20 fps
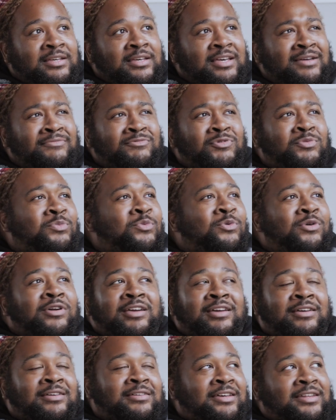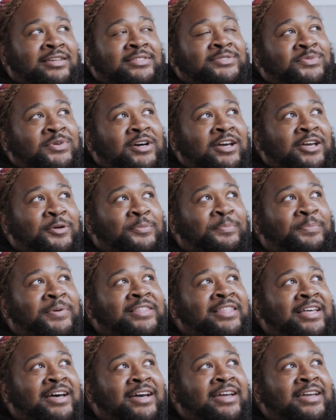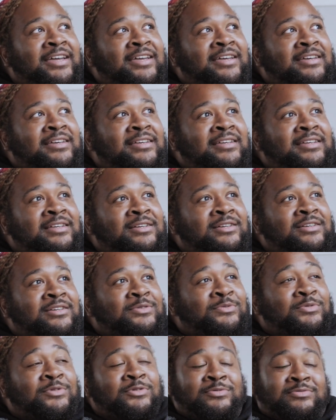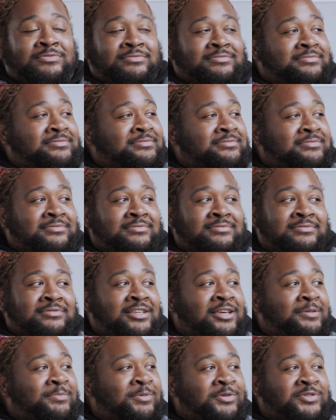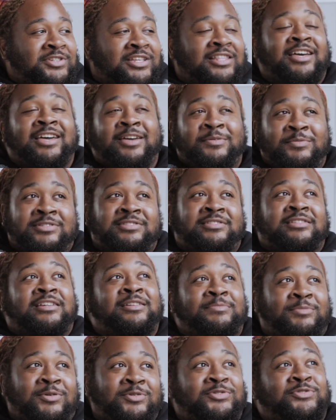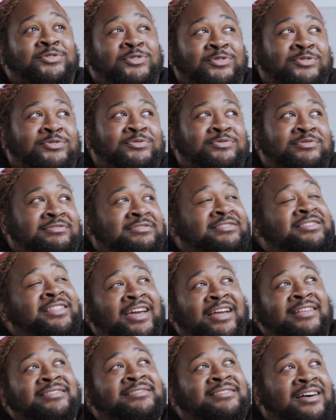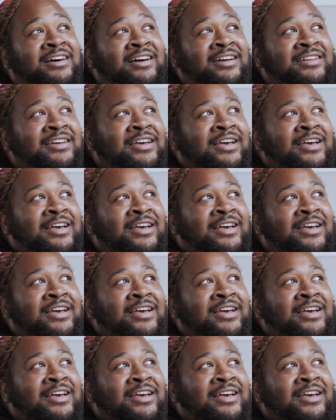rewarding in its way. But like, woo, the emotion, like it was an emotional landslide.